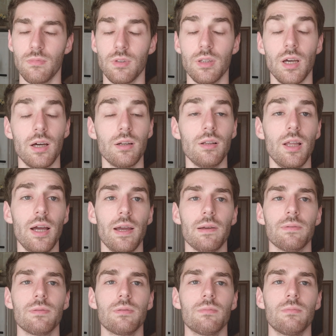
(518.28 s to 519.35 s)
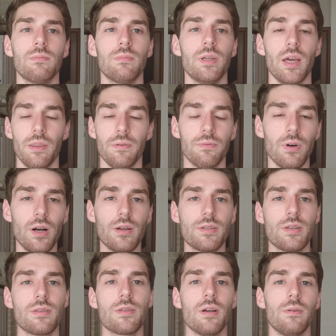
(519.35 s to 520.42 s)
not alive. Yeah, the
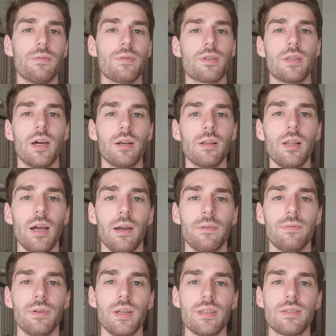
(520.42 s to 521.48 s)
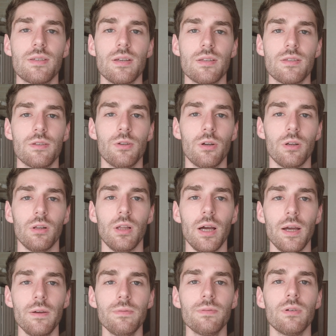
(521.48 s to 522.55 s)
virus itself is not alive. It's not
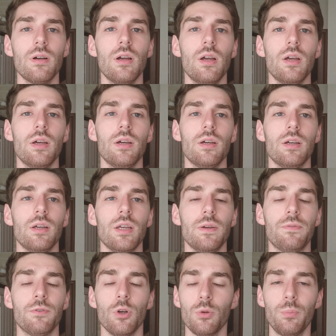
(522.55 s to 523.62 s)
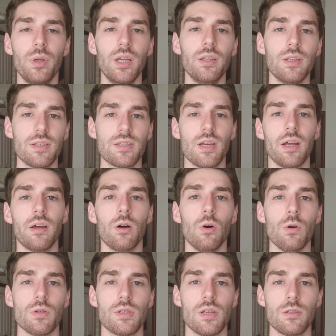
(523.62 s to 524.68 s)
alive if not being inside a
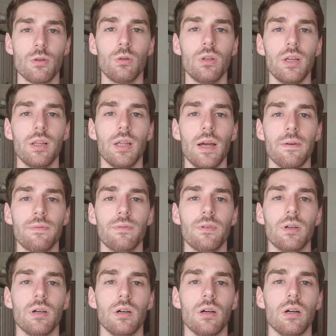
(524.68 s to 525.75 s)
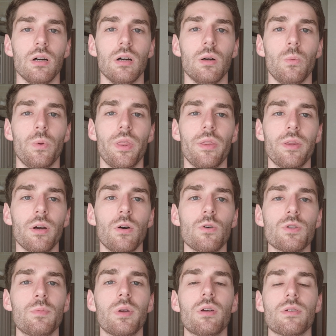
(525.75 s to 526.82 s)
host. It's only alive within the
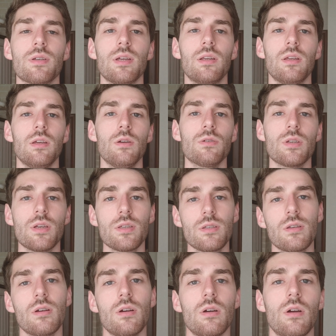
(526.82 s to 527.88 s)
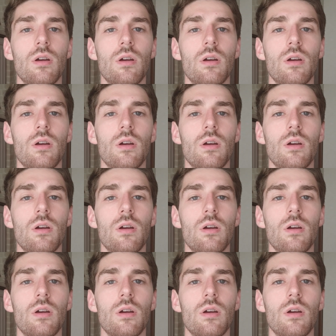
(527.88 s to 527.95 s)
host because it uses